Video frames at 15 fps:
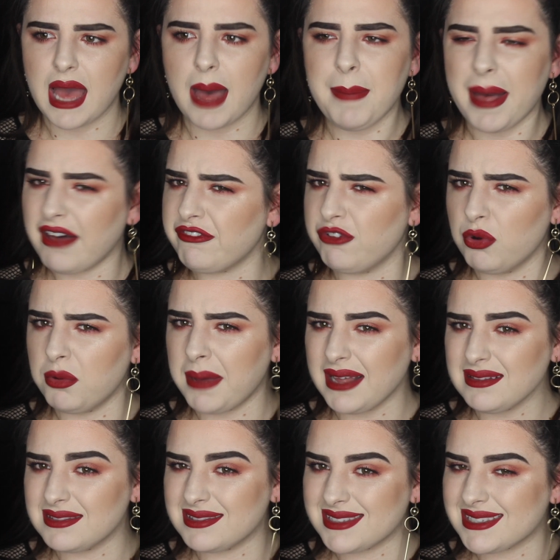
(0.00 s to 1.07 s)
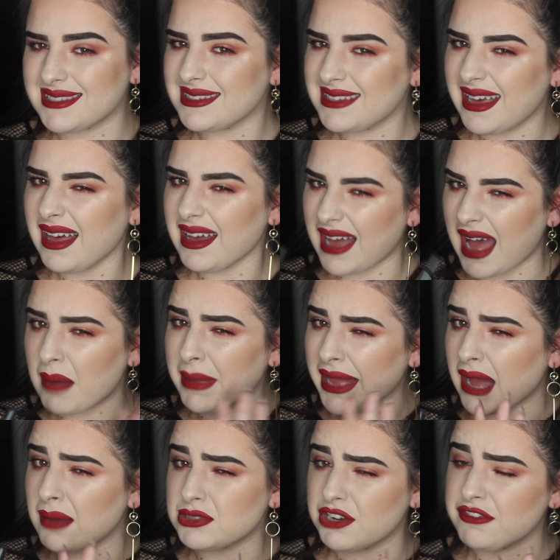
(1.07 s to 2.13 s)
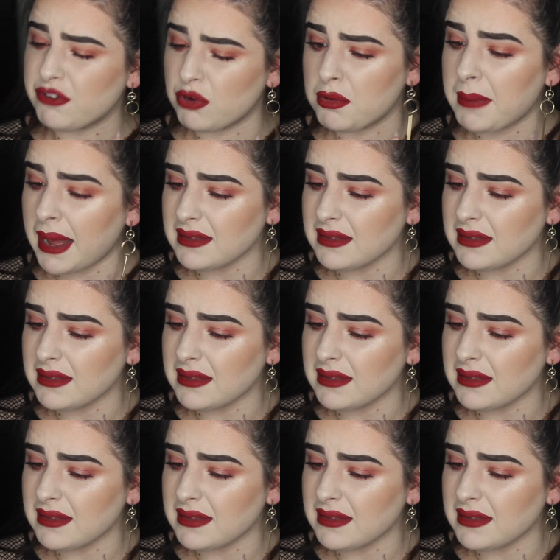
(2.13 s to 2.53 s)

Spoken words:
about 4 months. Yeah, coming up to 4